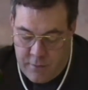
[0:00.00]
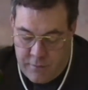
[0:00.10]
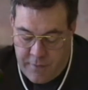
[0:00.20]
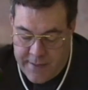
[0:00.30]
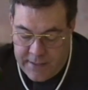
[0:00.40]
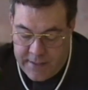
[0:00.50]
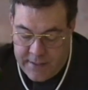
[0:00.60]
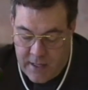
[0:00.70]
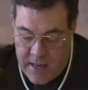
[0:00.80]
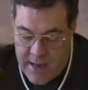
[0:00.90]
Finally,
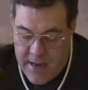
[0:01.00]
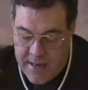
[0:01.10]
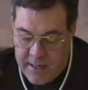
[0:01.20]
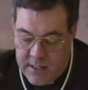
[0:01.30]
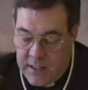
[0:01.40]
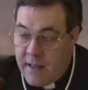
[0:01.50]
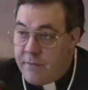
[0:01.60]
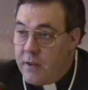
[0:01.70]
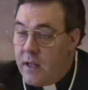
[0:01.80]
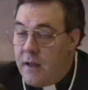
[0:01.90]
the high
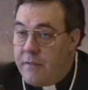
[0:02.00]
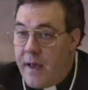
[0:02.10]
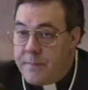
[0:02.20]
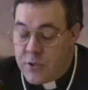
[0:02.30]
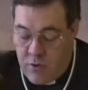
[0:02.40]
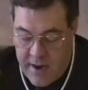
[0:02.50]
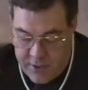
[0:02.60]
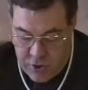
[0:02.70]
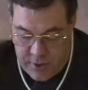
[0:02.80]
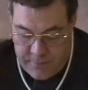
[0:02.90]
level of
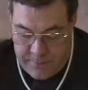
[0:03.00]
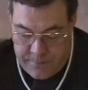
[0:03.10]
abstraction